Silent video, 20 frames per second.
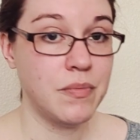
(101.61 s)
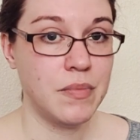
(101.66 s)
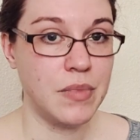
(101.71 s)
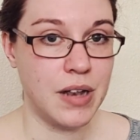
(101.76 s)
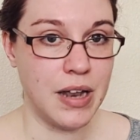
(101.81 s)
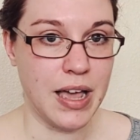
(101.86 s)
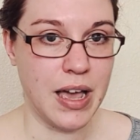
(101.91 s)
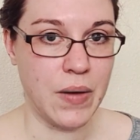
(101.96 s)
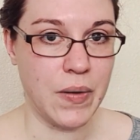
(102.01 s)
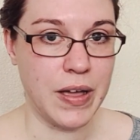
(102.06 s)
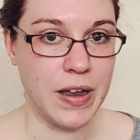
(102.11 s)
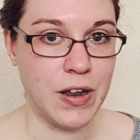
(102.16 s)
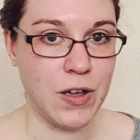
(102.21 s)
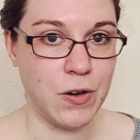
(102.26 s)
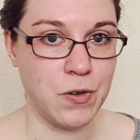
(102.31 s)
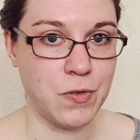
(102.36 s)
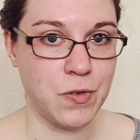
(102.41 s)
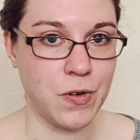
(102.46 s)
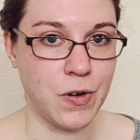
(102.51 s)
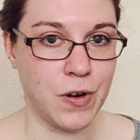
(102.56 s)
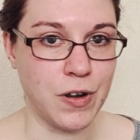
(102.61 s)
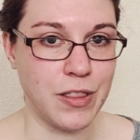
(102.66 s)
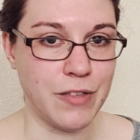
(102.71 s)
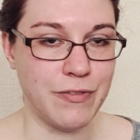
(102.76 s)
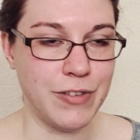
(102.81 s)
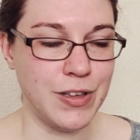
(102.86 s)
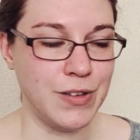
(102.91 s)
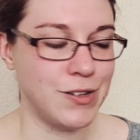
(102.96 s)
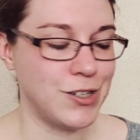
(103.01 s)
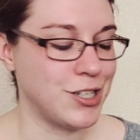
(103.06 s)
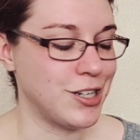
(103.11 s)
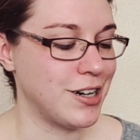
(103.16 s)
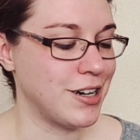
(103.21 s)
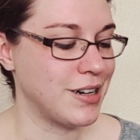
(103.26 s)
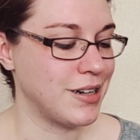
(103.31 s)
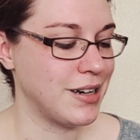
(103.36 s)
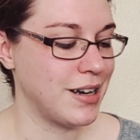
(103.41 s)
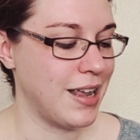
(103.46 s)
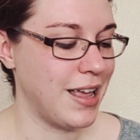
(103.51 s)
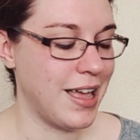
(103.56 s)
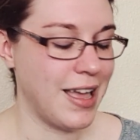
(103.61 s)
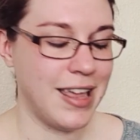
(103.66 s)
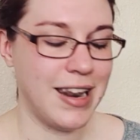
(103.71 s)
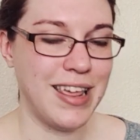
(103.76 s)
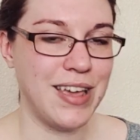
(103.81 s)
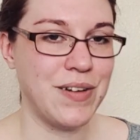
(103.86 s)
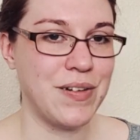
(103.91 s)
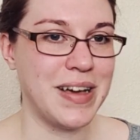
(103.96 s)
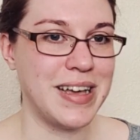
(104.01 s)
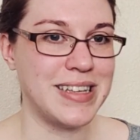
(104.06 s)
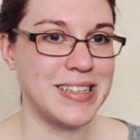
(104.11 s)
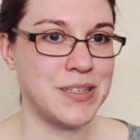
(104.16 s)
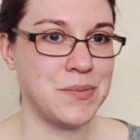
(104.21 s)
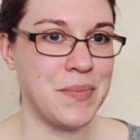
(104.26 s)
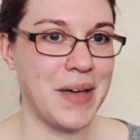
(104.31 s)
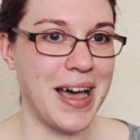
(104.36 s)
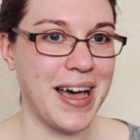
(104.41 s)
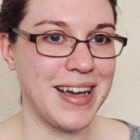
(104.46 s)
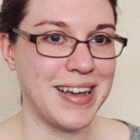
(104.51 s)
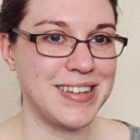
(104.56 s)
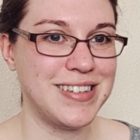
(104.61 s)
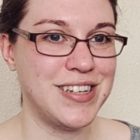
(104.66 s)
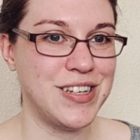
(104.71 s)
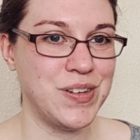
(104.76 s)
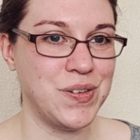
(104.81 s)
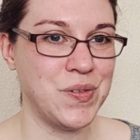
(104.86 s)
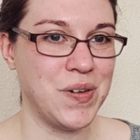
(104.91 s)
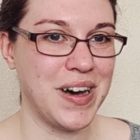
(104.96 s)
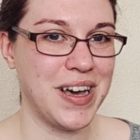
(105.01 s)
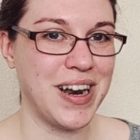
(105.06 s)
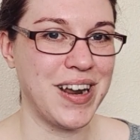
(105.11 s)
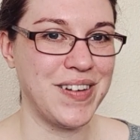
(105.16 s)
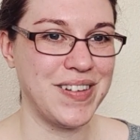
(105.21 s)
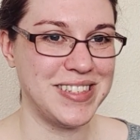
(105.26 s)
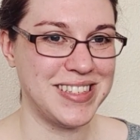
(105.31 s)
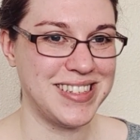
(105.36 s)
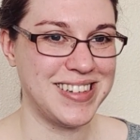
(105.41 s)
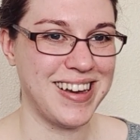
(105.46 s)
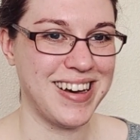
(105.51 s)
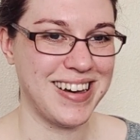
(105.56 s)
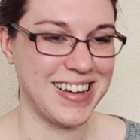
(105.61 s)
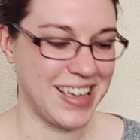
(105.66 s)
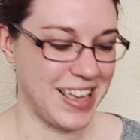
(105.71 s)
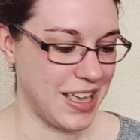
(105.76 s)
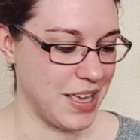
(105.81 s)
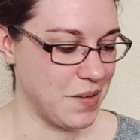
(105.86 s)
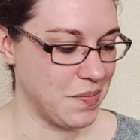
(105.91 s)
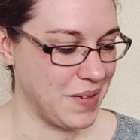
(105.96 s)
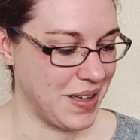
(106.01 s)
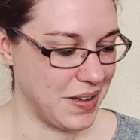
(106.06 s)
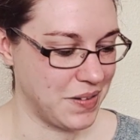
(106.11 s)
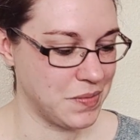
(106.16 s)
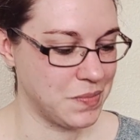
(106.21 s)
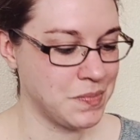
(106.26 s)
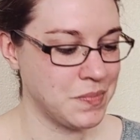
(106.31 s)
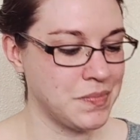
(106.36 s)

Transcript: Now I know for the future. Anyways, back to what I was talking about.